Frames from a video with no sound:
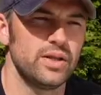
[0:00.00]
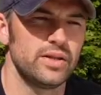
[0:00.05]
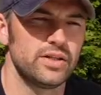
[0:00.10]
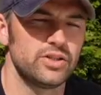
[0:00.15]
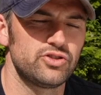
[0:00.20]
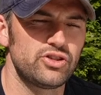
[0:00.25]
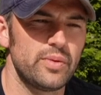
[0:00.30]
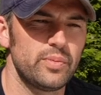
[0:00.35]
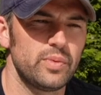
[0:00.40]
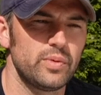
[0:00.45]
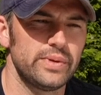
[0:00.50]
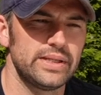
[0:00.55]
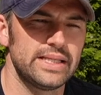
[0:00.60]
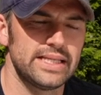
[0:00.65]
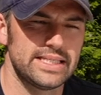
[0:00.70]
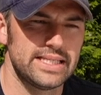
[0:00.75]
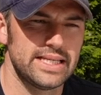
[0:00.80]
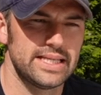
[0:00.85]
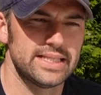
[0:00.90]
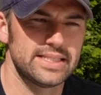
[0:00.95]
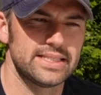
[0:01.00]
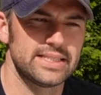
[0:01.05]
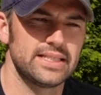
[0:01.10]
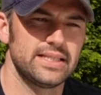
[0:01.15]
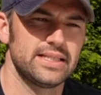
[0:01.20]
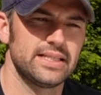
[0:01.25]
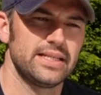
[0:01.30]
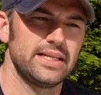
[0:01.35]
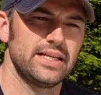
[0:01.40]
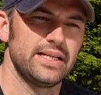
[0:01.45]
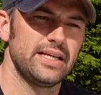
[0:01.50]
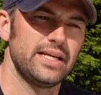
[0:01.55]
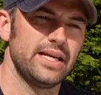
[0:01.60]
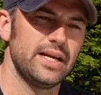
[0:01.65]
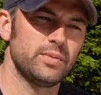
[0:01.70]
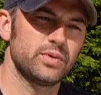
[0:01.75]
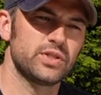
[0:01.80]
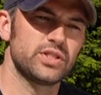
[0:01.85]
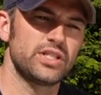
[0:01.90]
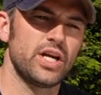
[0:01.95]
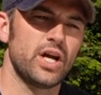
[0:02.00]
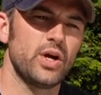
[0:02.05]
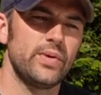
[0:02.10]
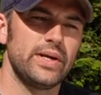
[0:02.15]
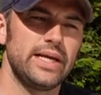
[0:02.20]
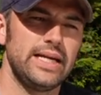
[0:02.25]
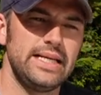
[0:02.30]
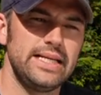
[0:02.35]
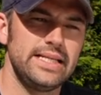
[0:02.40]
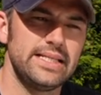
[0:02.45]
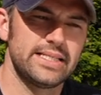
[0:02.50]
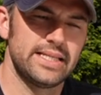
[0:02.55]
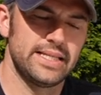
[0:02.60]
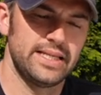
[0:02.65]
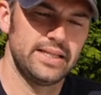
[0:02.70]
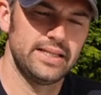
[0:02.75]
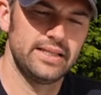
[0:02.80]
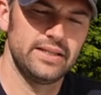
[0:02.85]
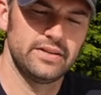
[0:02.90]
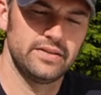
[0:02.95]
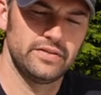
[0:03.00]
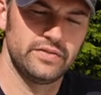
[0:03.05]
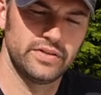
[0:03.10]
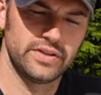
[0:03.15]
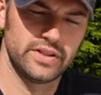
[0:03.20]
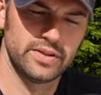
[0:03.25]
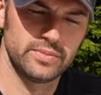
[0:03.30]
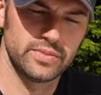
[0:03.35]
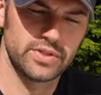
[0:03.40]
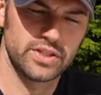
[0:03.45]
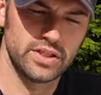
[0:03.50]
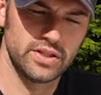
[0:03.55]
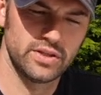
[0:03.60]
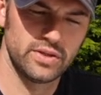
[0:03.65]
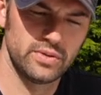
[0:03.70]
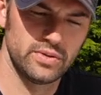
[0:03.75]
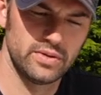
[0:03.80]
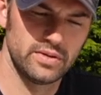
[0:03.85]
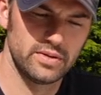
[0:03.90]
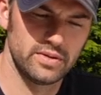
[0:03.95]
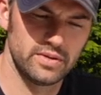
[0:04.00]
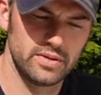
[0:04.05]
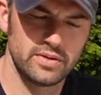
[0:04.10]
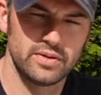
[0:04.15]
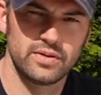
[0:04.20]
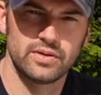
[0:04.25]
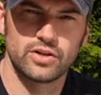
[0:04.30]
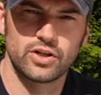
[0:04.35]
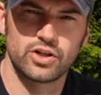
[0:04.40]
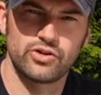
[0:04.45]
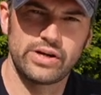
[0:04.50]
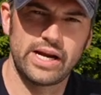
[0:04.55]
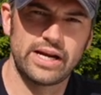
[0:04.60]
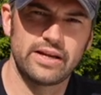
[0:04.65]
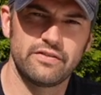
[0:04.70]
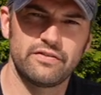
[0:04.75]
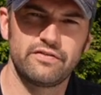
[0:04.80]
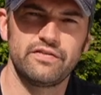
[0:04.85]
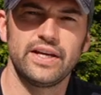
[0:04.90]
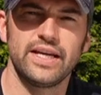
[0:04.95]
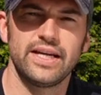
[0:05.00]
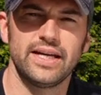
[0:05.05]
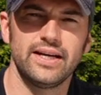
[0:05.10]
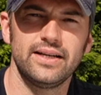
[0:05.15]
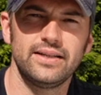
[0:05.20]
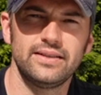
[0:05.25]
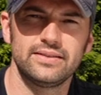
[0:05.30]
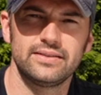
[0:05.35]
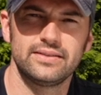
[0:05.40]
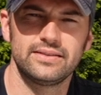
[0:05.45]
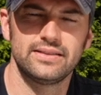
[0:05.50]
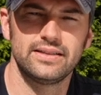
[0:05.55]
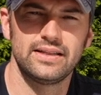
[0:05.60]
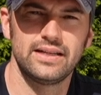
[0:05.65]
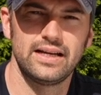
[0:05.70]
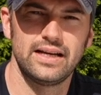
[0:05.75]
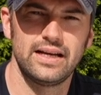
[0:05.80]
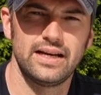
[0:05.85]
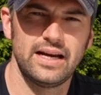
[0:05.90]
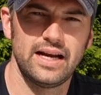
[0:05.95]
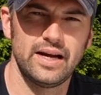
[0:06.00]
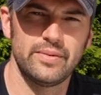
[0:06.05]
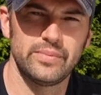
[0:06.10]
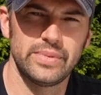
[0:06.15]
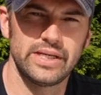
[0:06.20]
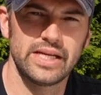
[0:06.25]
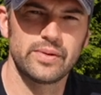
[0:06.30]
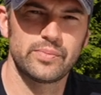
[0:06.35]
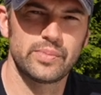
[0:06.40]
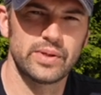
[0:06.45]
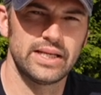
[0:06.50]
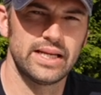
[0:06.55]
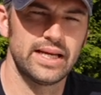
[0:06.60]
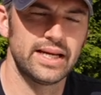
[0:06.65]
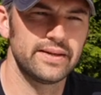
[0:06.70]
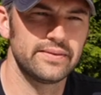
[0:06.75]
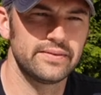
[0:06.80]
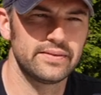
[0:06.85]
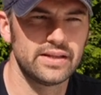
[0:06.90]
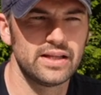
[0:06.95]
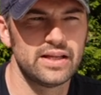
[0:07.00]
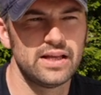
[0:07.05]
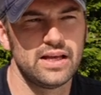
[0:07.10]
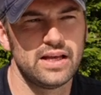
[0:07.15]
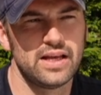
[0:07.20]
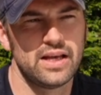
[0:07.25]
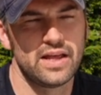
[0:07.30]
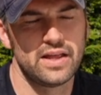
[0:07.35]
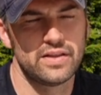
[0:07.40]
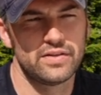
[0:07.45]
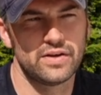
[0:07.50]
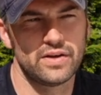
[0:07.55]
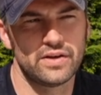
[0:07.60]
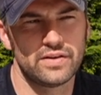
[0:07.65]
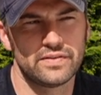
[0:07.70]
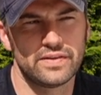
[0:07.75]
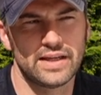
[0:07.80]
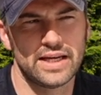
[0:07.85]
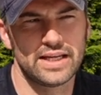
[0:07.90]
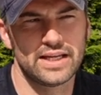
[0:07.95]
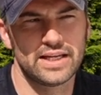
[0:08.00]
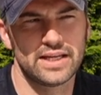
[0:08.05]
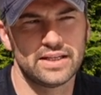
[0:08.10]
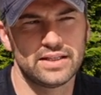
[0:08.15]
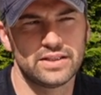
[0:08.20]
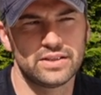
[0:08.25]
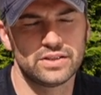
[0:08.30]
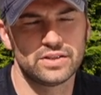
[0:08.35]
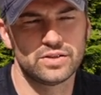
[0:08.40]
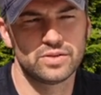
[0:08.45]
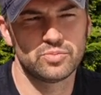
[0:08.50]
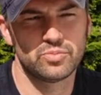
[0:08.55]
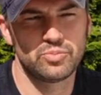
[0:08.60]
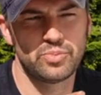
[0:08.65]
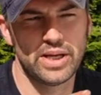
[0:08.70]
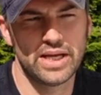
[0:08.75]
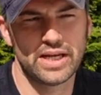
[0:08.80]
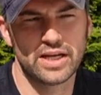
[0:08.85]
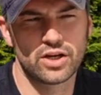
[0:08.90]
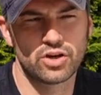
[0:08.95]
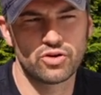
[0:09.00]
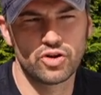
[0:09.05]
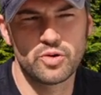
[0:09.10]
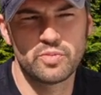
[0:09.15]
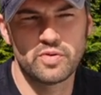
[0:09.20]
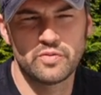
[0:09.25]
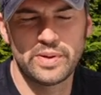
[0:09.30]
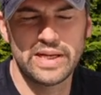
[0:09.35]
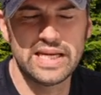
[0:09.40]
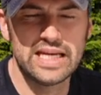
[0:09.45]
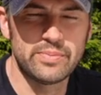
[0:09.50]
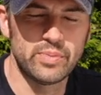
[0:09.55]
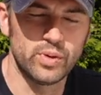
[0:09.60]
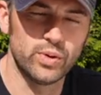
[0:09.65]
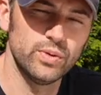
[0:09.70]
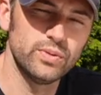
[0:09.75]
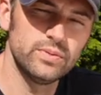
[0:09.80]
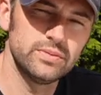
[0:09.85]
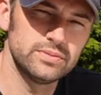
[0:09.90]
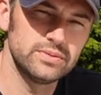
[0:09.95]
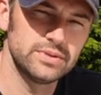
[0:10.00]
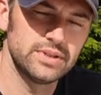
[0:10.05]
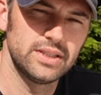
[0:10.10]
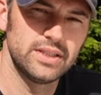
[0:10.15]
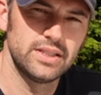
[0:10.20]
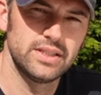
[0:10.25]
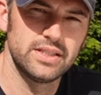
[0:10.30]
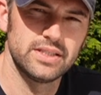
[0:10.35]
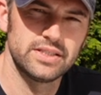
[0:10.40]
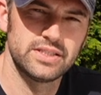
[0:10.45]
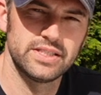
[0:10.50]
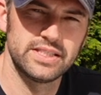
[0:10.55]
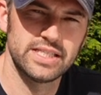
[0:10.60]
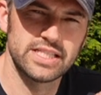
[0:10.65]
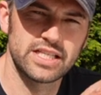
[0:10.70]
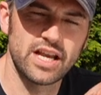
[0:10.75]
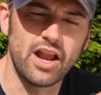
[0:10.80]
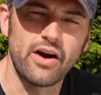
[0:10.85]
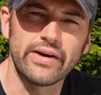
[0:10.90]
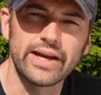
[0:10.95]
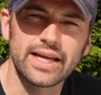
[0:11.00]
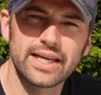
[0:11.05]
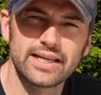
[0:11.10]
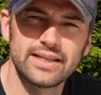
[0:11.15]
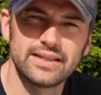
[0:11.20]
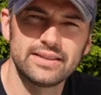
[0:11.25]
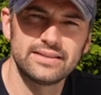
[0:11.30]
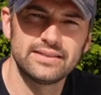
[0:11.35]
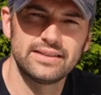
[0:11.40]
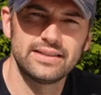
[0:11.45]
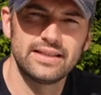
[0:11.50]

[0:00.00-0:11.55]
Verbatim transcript: The trouble with this is it was so easy for them to create fear and manipulate that they can pick a group of people to dislike,